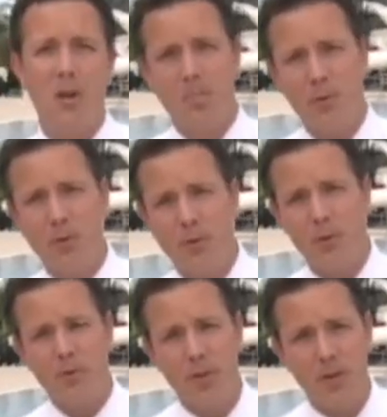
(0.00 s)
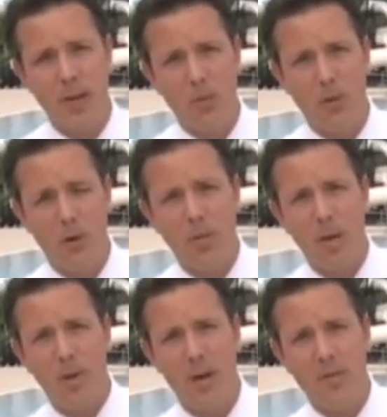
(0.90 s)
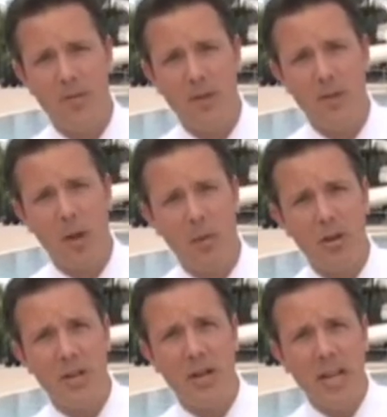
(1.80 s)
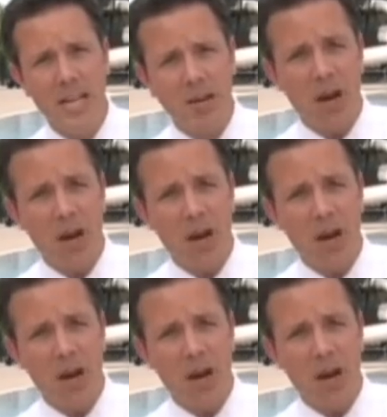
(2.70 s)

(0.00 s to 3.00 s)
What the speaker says: Our pools are still that warm coming off of the summer here. You know,